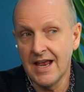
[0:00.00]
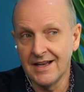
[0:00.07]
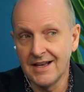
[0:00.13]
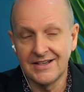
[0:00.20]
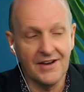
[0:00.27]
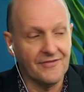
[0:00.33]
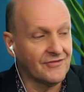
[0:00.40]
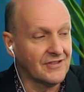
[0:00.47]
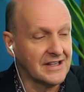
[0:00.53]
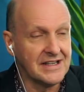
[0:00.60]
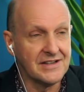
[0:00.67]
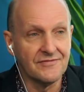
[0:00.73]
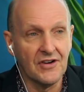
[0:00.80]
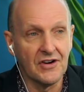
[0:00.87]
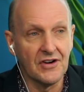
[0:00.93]
definitely
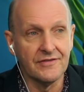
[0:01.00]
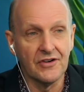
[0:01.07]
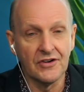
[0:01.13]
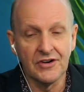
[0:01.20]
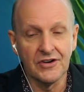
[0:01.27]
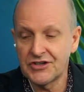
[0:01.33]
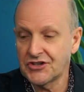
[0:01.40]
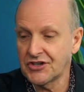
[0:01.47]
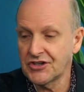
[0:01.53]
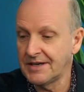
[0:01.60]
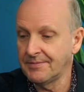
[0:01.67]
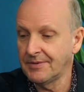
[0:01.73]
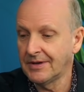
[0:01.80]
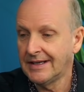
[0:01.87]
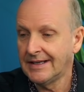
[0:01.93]
is very, very
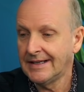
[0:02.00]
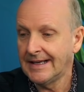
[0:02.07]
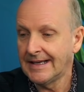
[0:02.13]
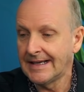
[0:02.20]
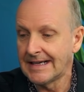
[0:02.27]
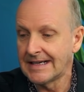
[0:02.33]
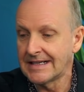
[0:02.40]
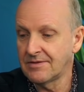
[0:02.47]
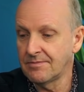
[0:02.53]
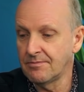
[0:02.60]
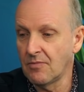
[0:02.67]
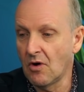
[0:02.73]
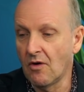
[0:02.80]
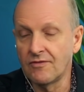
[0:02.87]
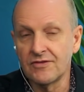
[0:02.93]
cheap.
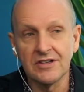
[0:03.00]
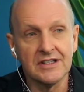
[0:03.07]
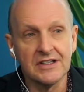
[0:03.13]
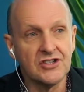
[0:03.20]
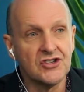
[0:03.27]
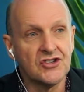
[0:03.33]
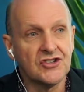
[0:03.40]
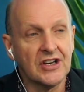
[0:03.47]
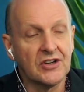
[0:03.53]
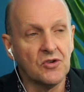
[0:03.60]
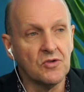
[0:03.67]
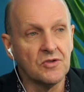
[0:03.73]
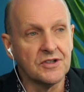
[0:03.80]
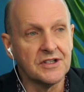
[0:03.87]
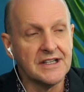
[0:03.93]
Obviously, just check
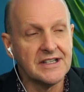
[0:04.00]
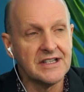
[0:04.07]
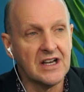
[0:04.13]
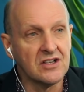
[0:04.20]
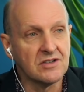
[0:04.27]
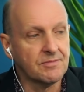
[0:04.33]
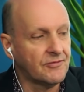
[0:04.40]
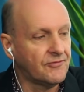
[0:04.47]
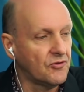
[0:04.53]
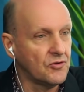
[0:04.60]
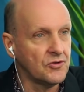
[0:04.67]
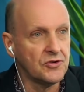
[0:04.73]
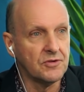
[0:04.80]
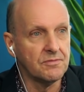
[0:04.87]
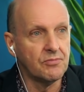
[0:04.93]
all the details before
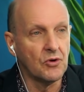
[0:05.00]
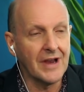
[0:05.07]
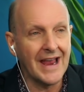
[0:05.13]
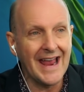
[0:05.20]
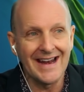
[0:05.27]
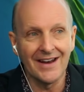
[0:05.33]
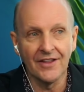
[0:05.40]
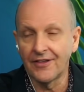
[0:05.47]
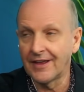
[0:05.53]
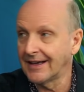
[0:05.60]
you book anything.